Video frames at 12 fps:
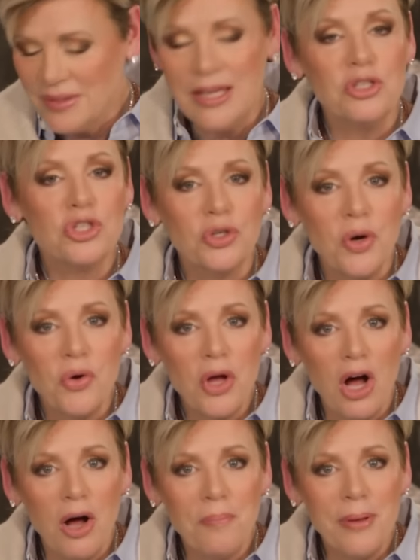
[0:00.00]
get your own
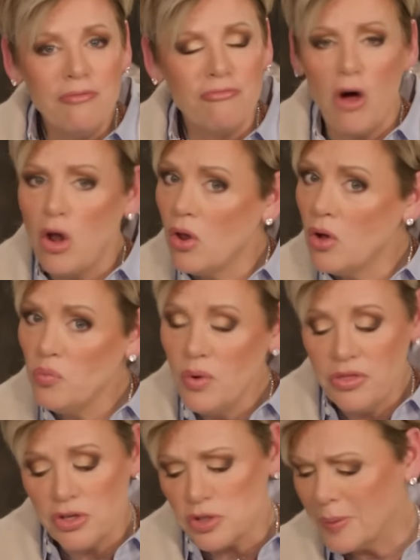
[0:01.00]
copy, follow along
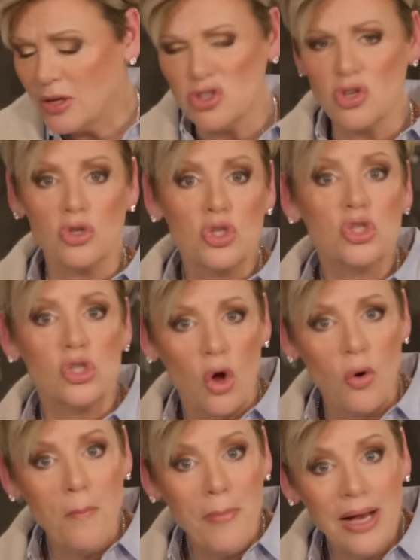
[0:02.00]
with us because there's
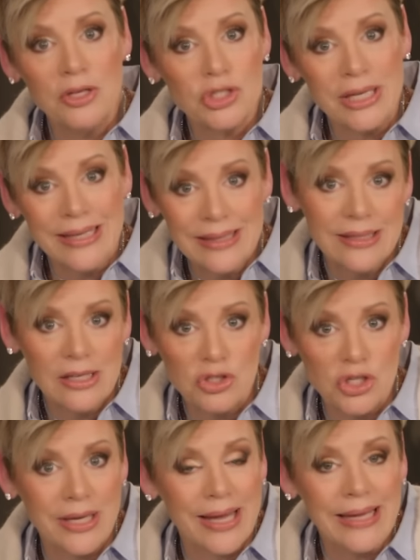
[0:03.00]
so much in
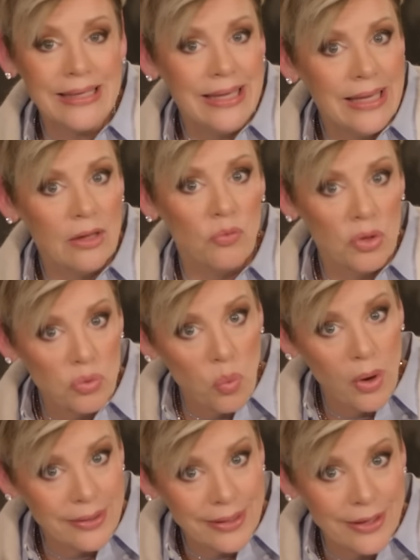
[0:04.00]
this, you can't get it with
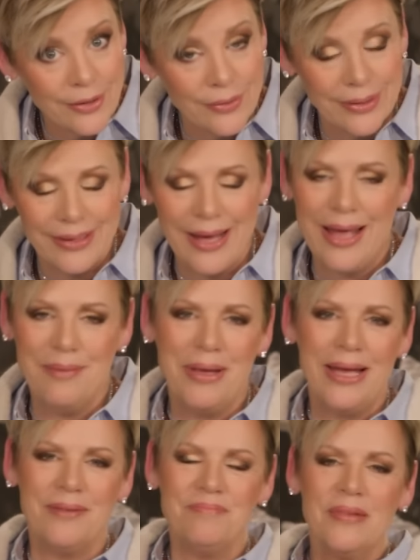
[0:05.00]
one hearing.
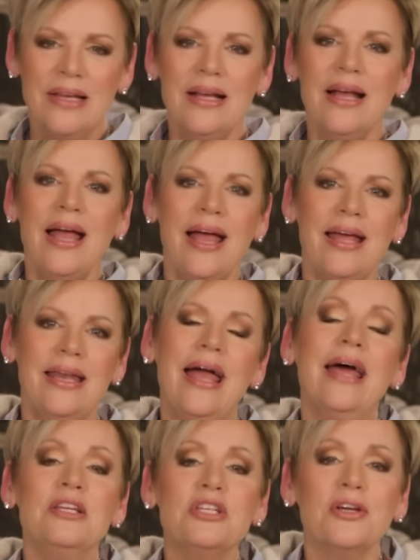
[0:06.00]
Amen.
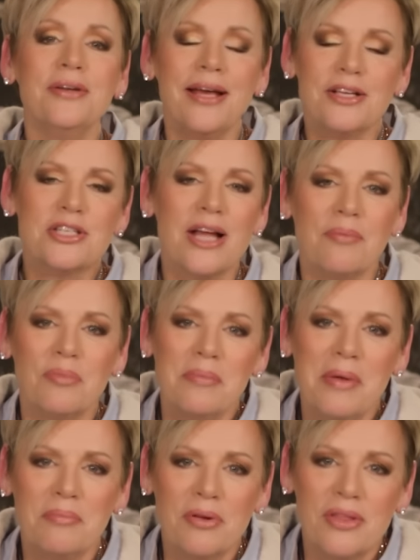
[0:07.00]
And until next time,
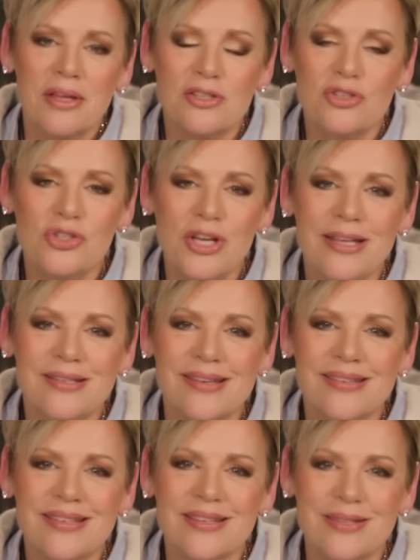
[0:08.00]
remember this,
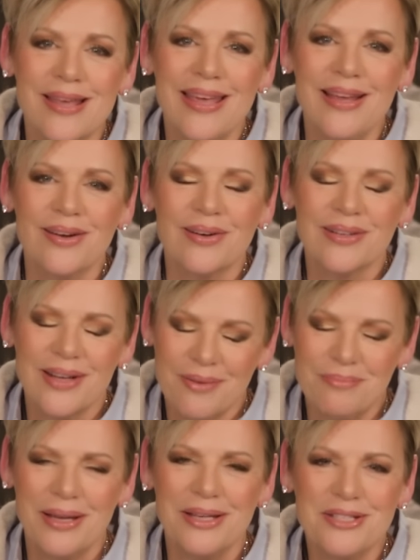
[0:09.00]
Jesus is the healer.
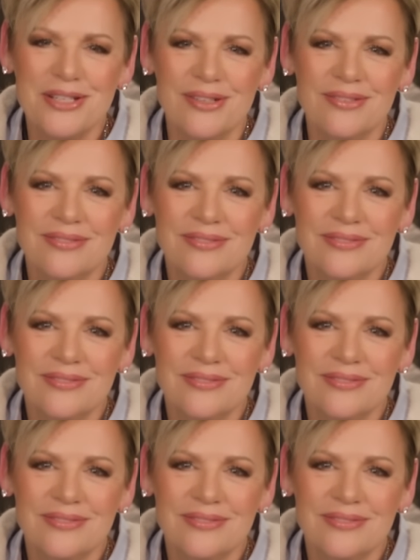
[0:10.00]
God bless you.